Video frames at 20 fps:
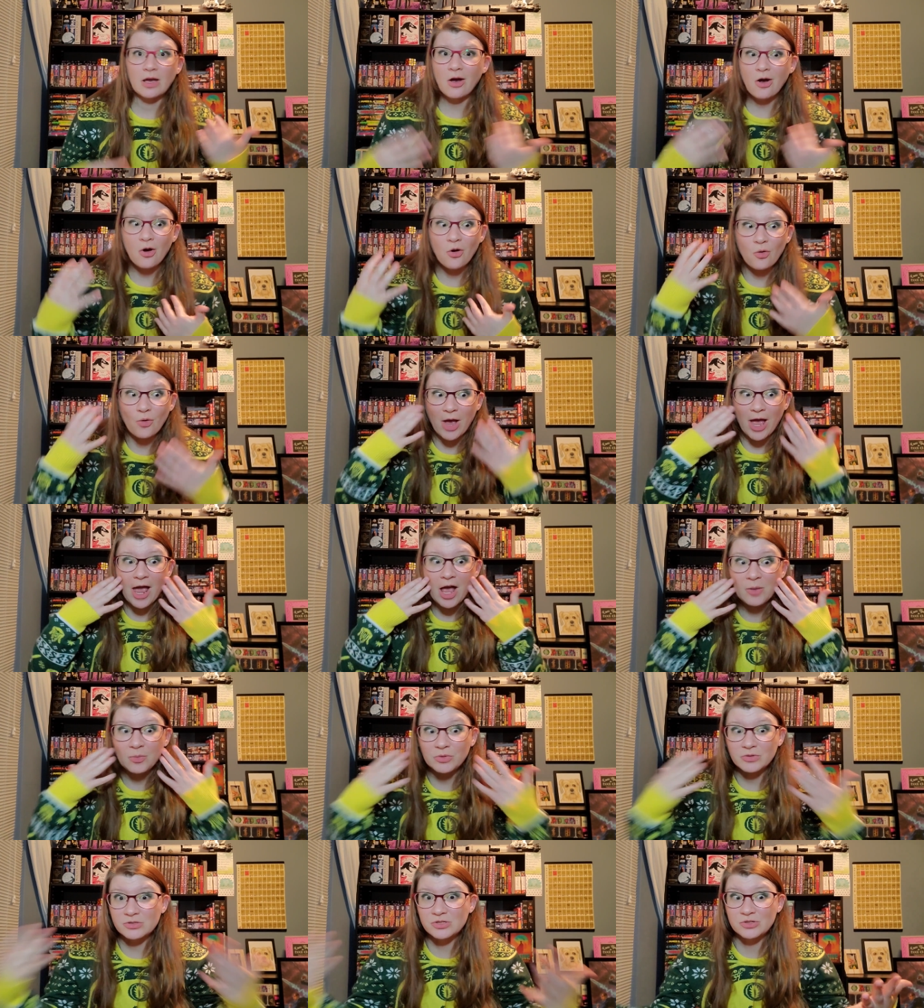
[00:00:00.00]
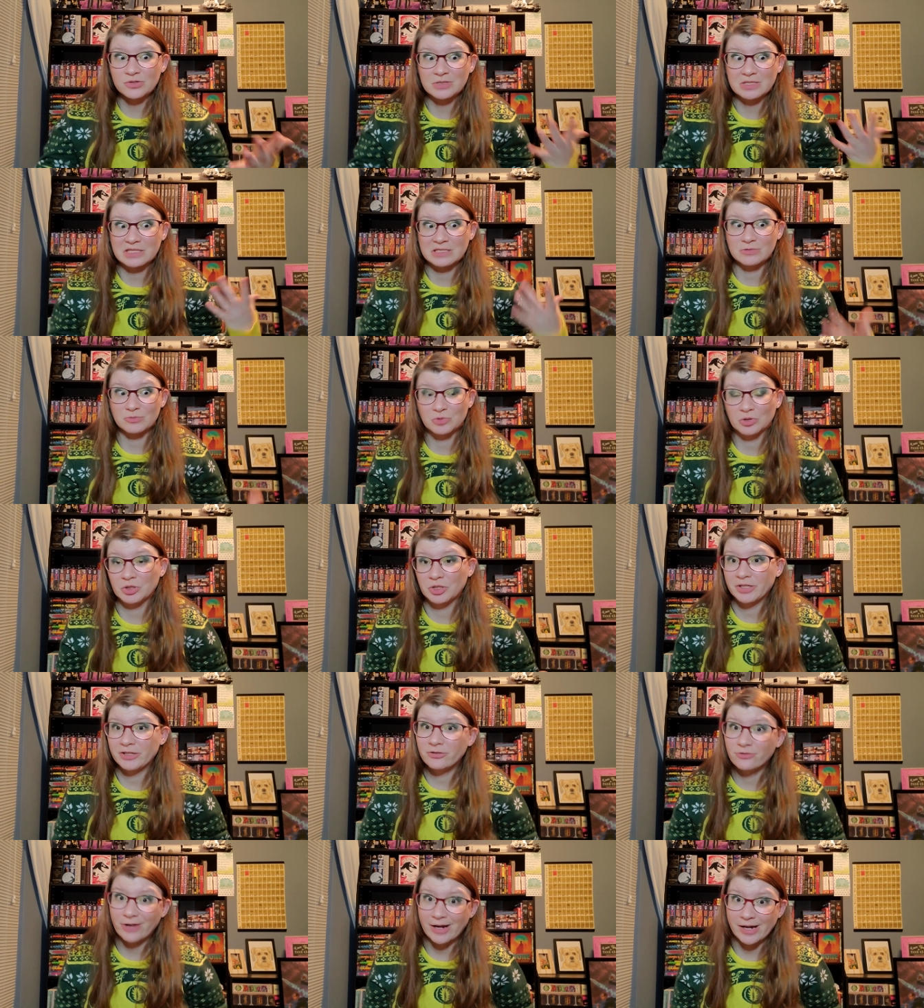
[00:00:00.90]
Oh, apple juice is really
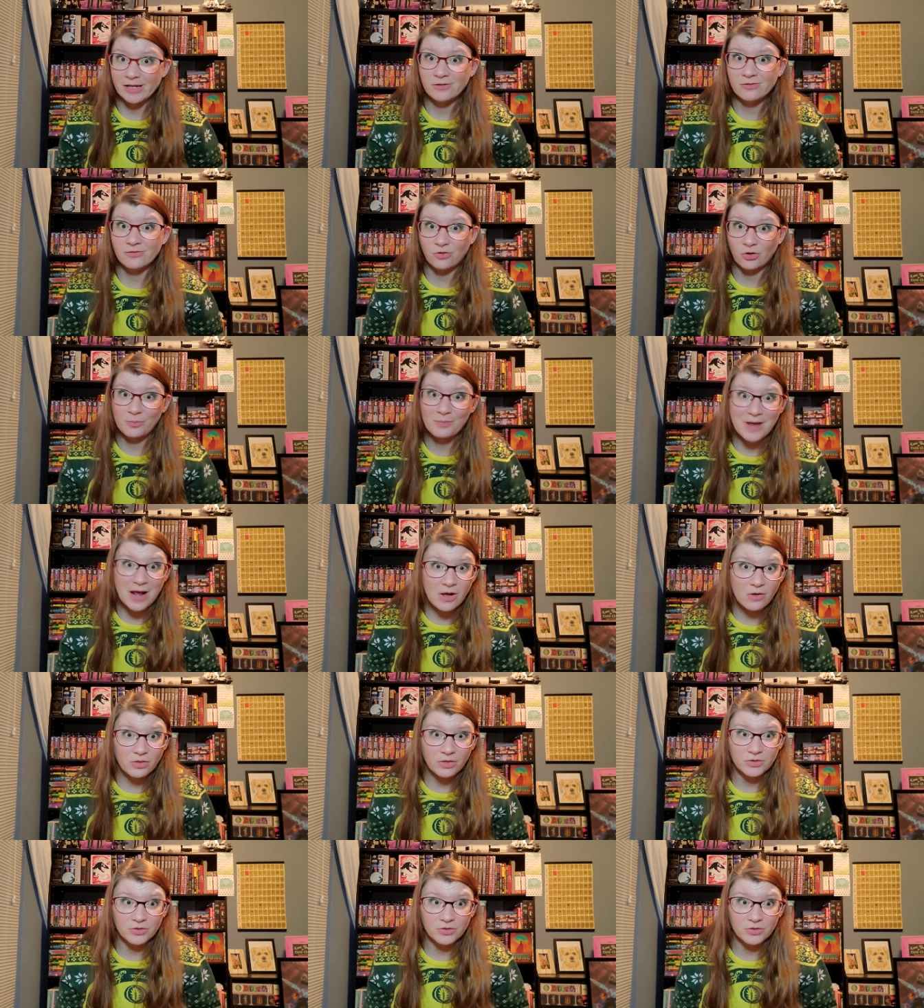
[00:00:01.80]
great for mouth